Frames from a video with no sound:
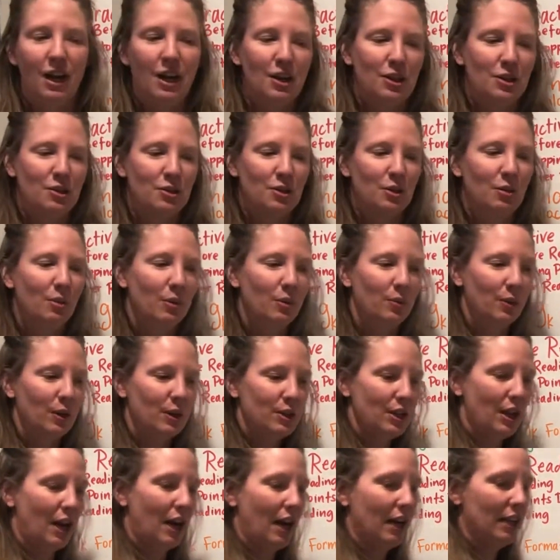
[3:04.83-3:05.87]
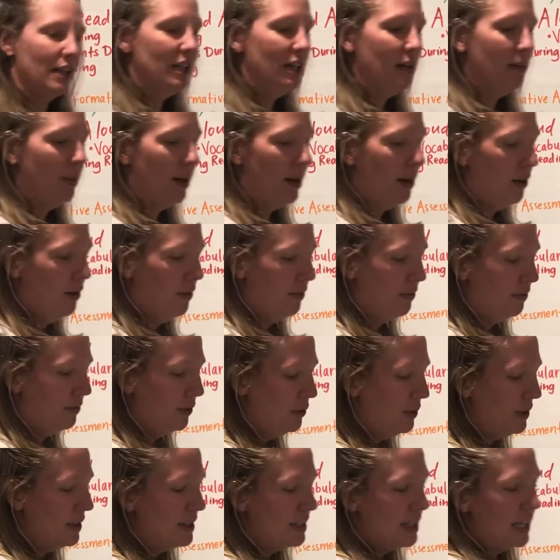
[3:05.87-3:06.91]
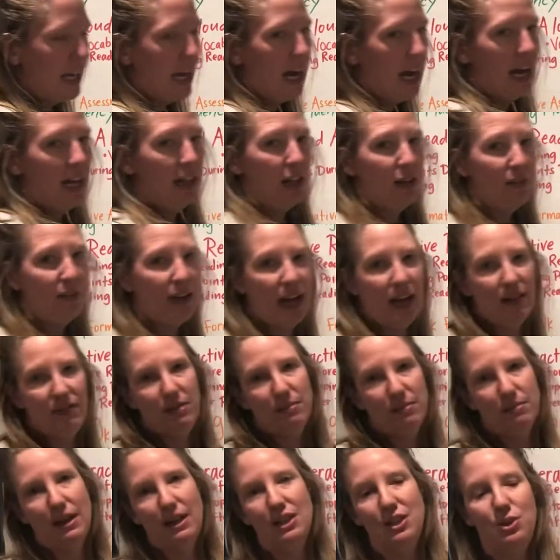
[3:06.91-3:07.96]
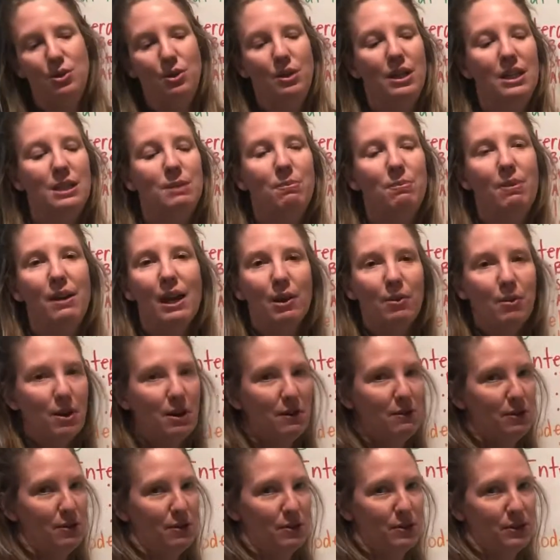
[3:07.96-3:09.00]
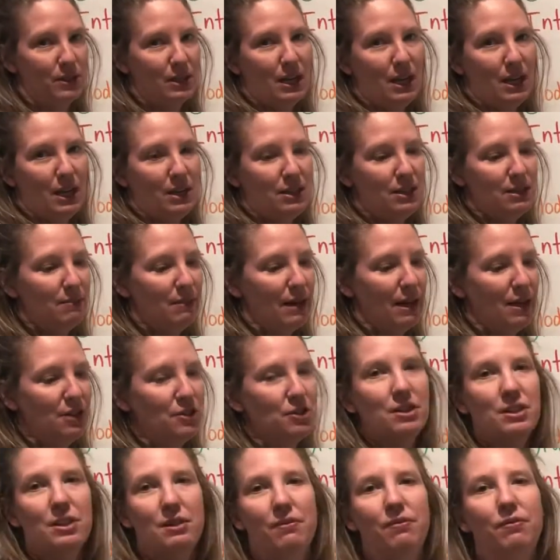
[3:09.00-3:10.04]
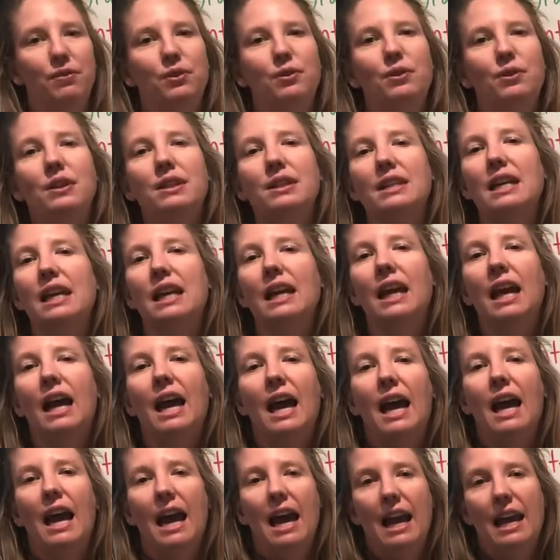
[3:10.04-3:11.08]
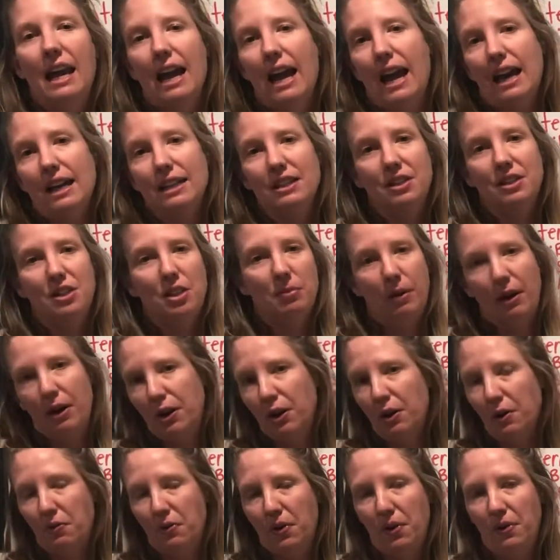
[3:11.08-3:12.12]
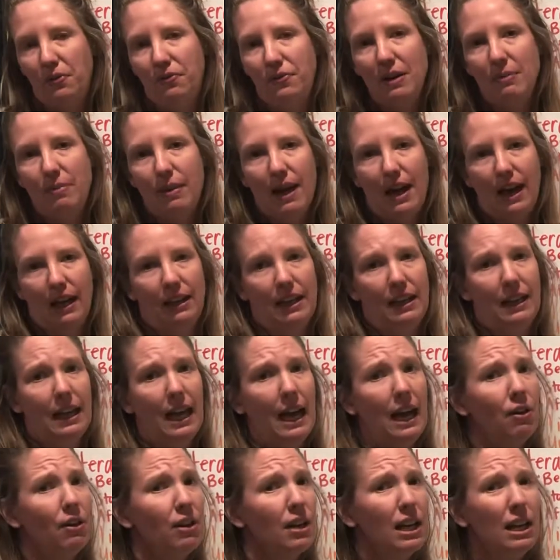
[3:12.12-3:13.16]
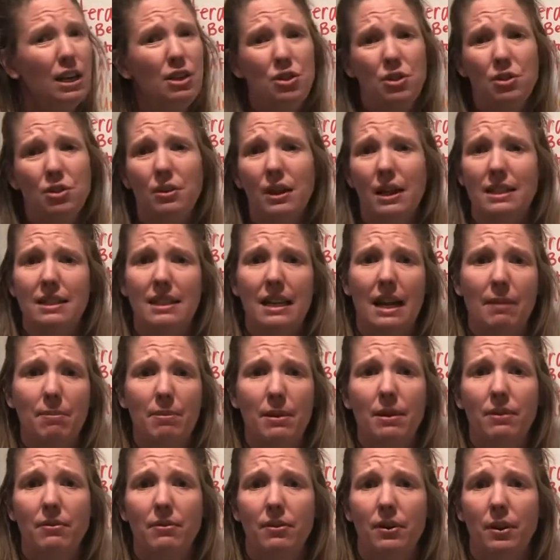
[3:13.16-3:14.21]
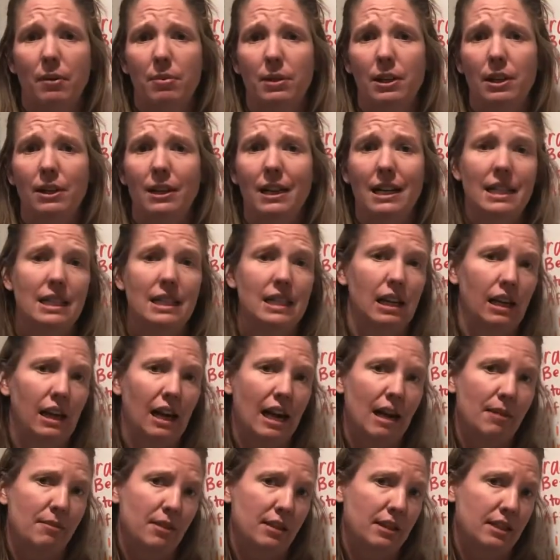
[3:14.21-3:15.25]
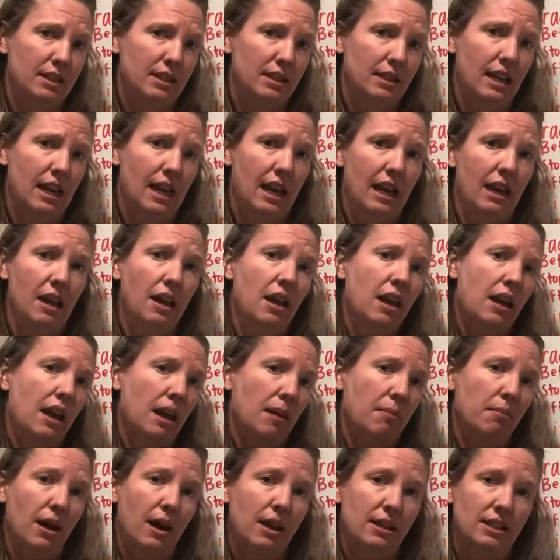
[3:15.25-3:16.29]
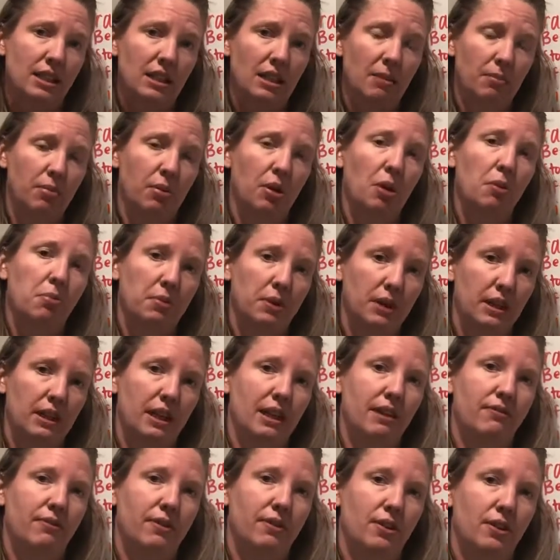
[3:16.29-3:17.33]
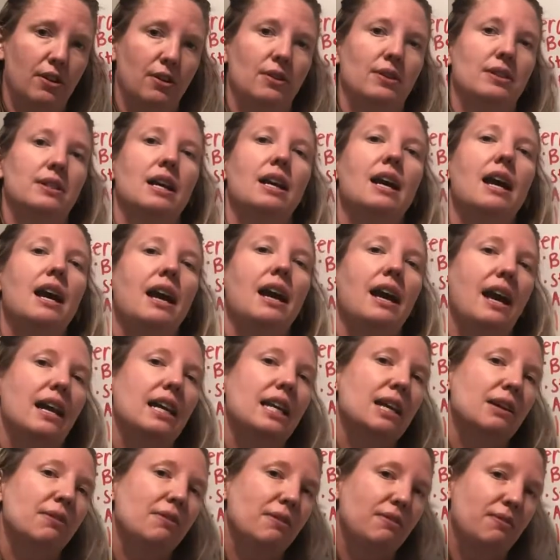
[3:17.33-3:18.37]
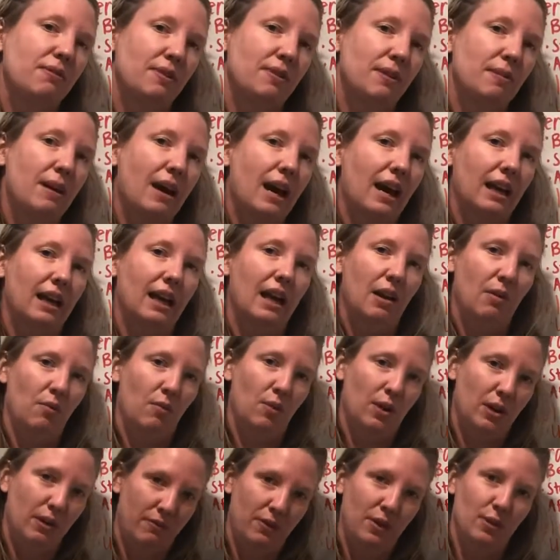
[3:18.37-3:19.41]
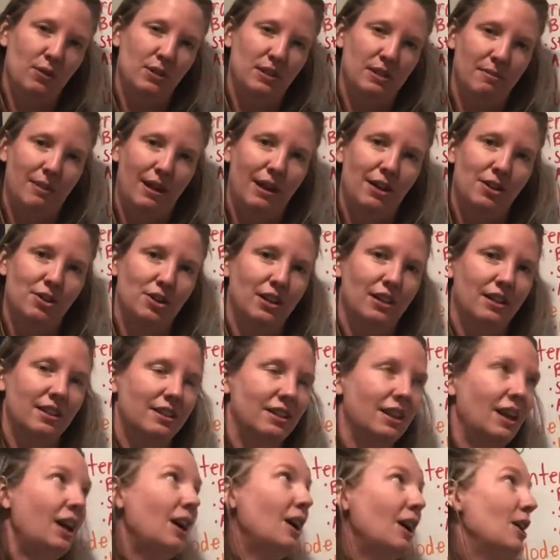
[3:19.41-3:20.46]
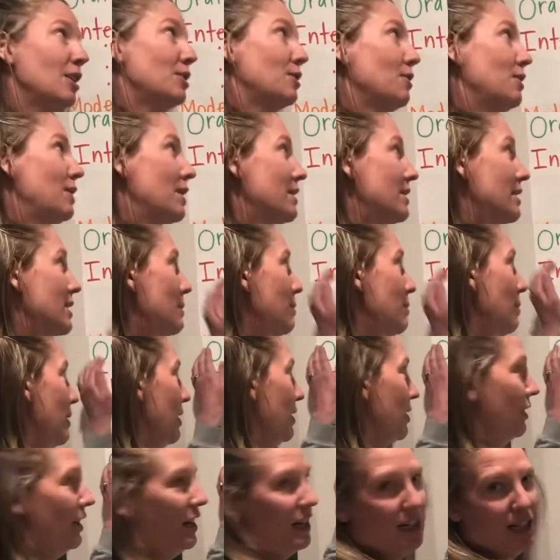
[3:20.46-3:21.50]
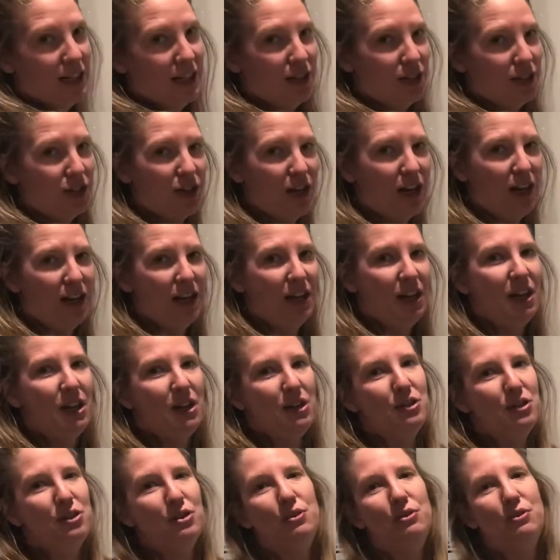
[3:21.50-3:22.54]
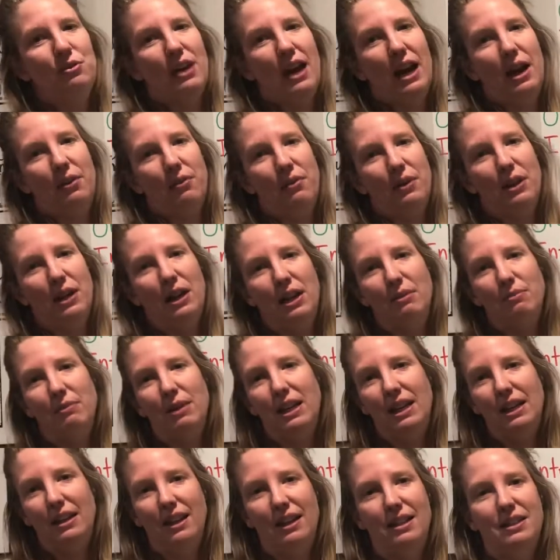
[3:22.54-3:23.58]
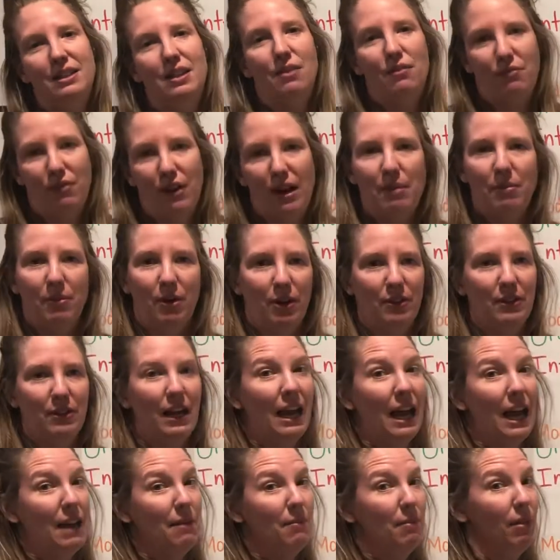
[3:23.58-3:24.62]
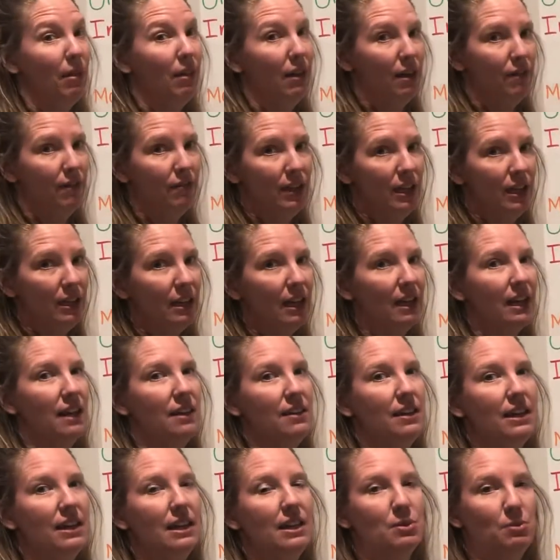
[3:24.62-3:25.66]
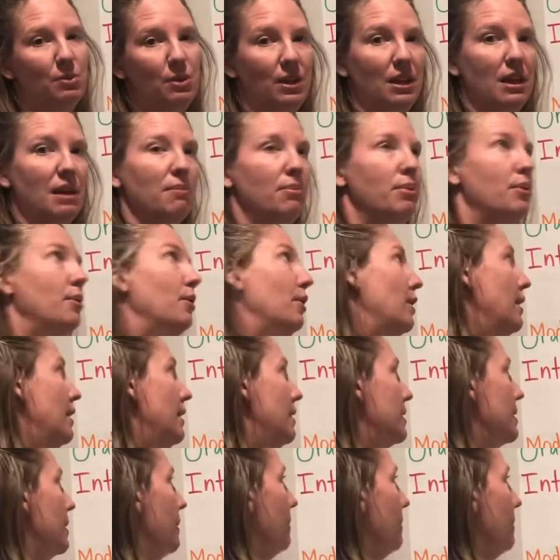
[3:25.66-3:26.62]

So when we're talking about fluency, I love having my students pick one of those dimensions of fluency and ask their partner for feedback, like how did I do at stopping for periods and commas today and pausing appropriately for those, and giving feedback on one of those dimensions. So this has been a great addition to that reading mini lesson framework that I'm loving and I think is really important.